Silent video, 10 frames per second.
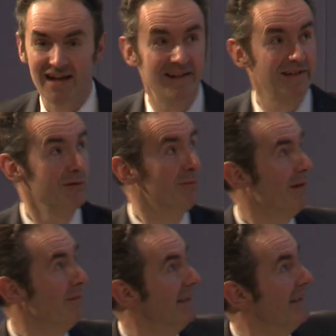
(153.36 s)
and you'll
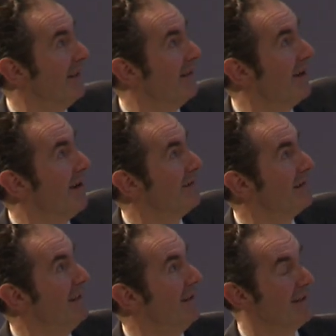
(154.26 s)
probably have
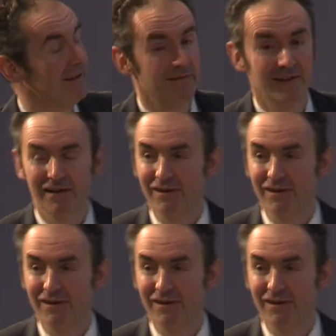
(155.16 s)
seen the